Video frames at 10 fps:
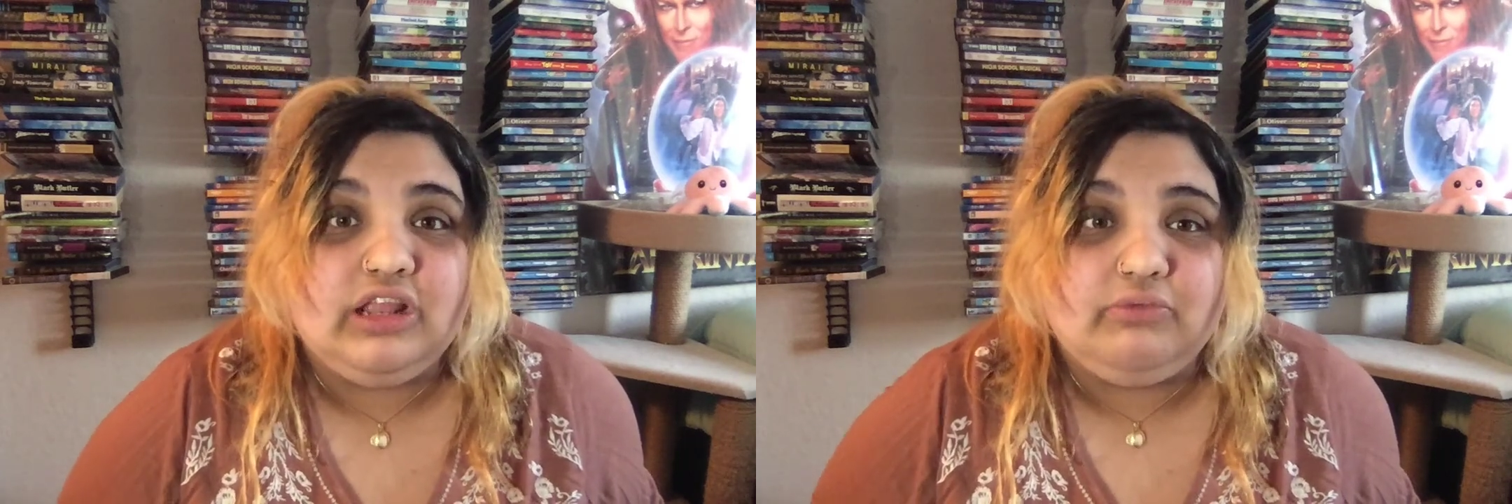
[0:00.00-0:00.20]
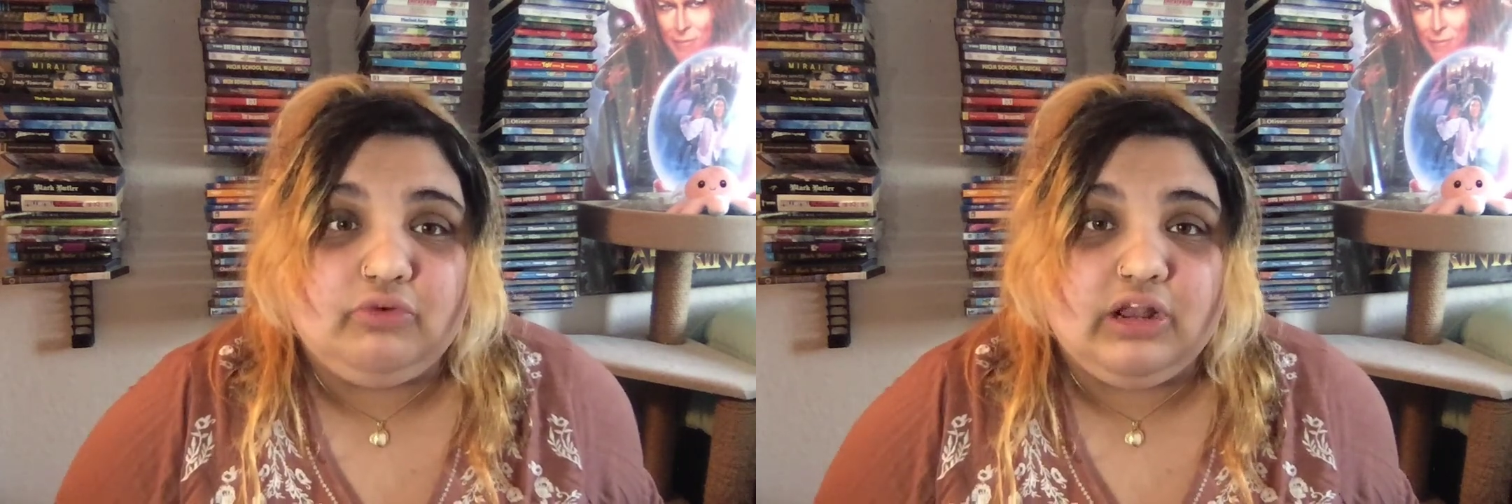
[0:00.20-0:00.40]

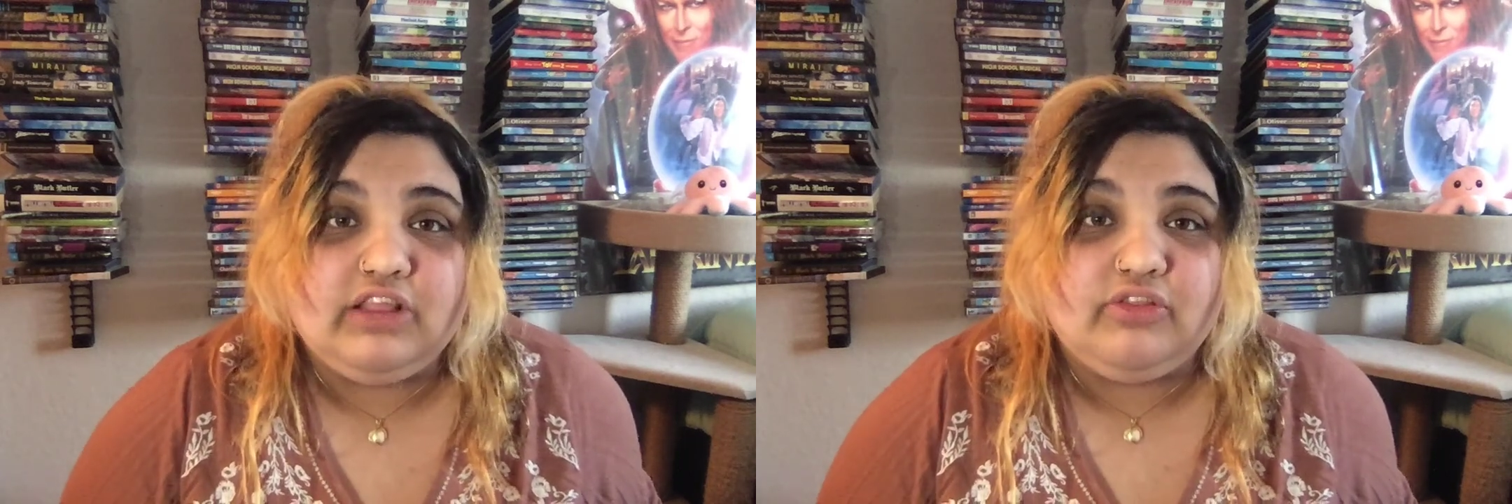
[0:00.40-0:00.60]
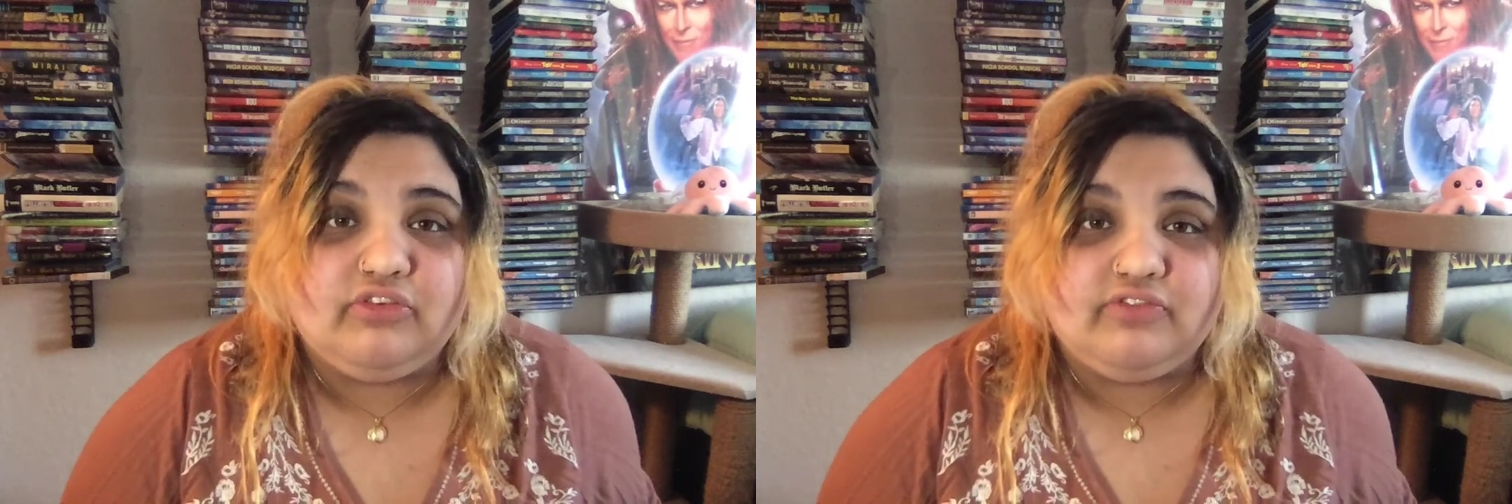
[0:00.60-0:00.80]
and
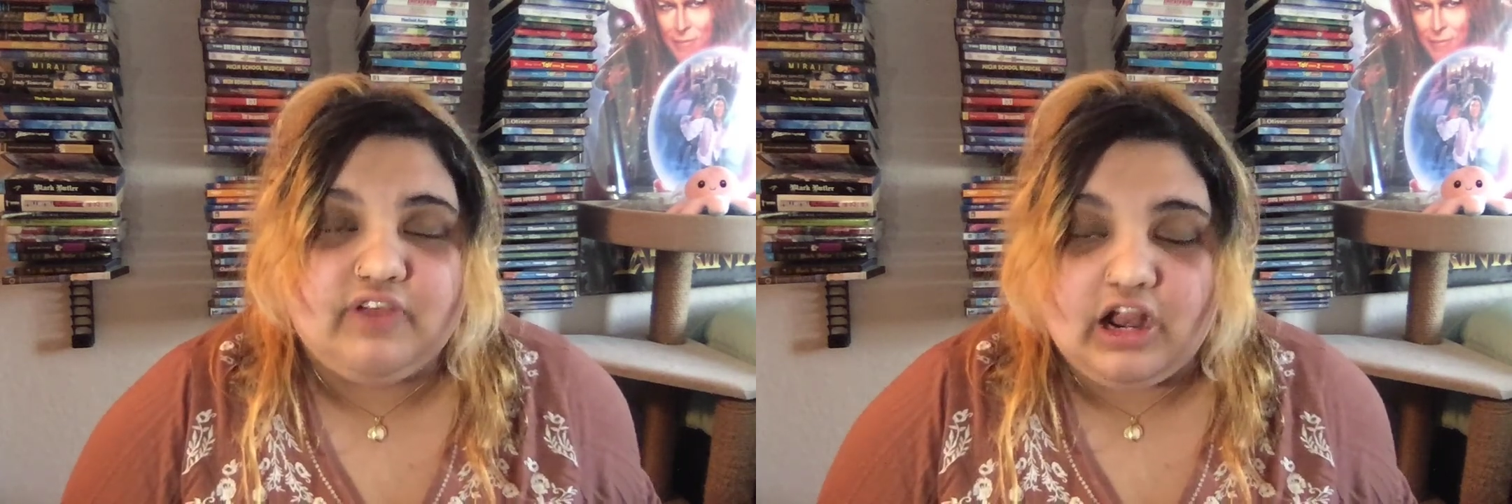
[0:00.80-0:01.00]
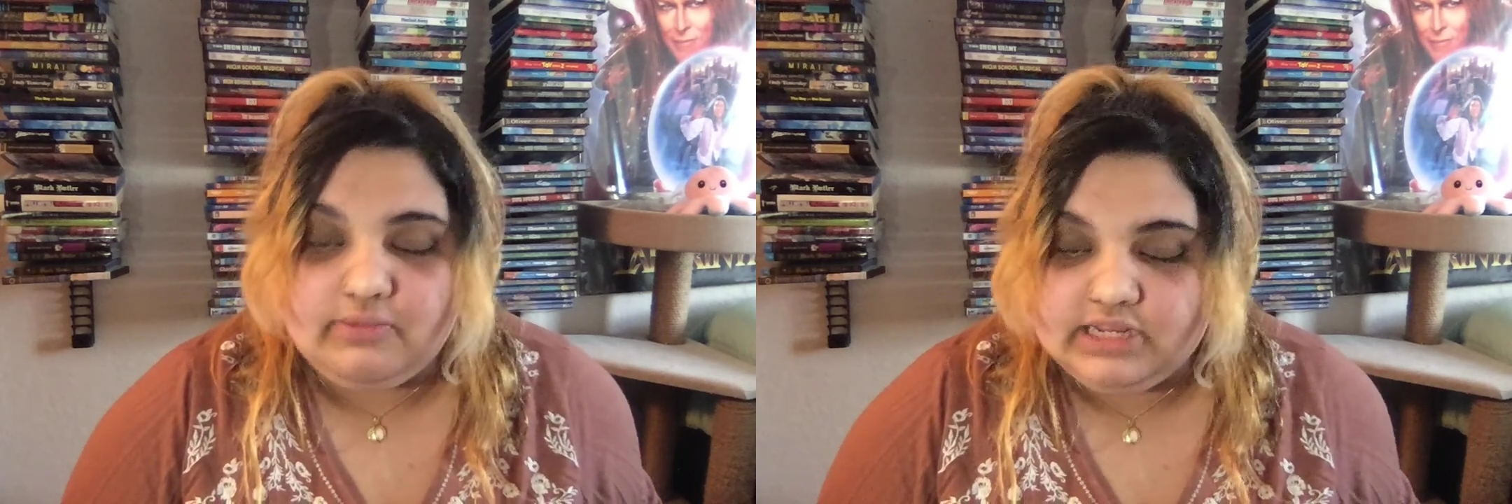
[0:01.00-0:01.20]
creating those
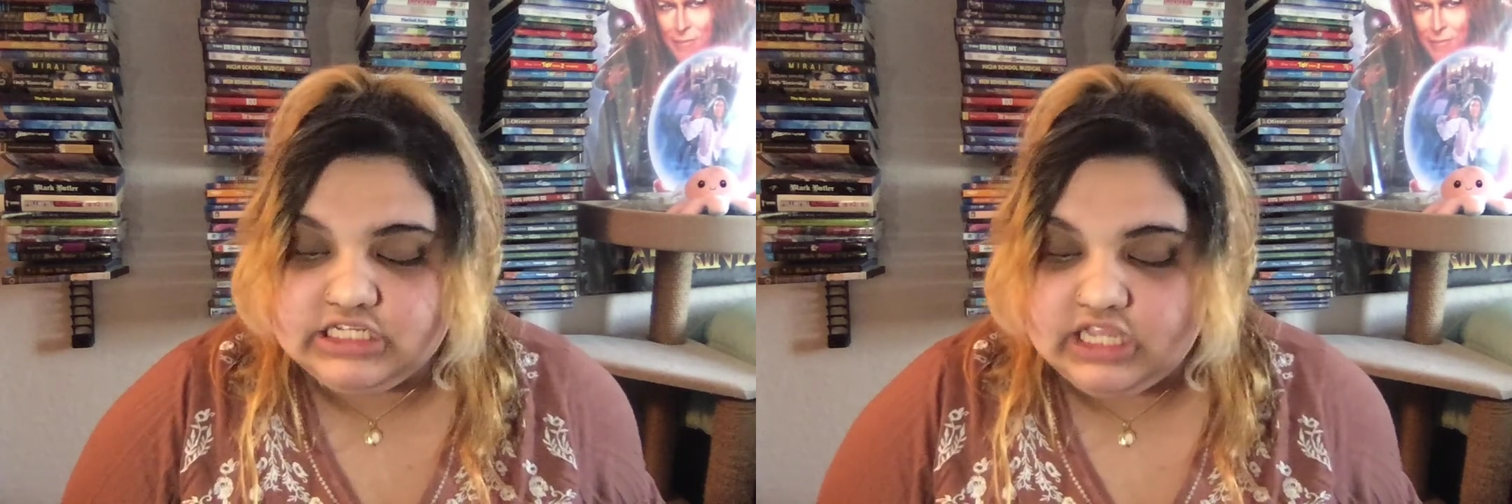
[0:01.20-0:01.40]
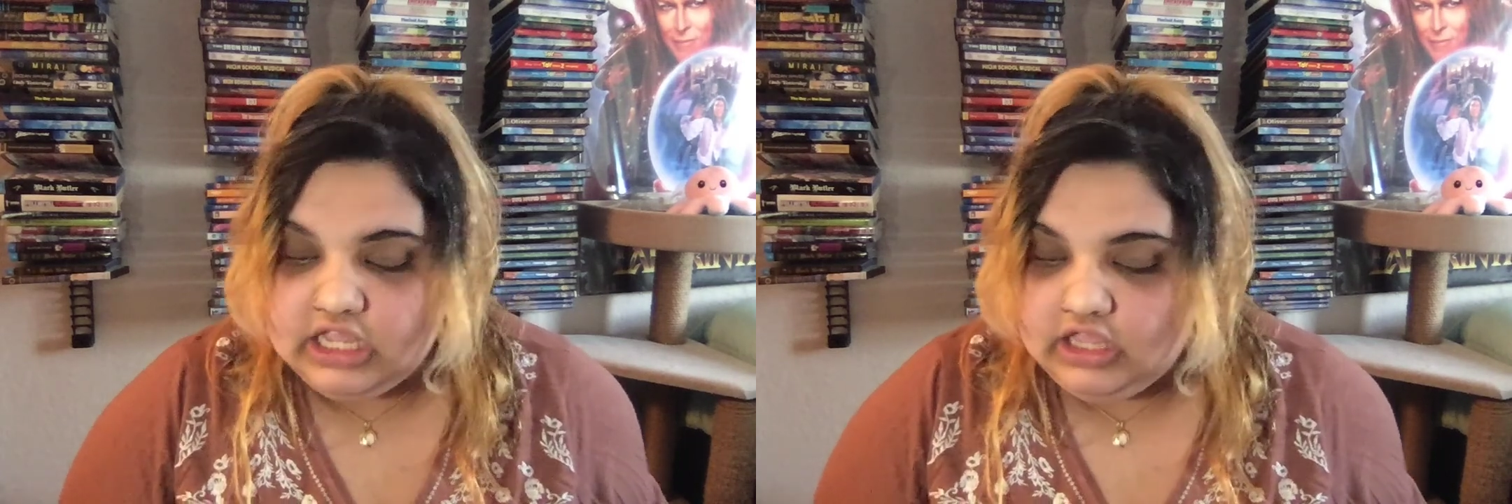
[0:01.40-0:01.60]
environments,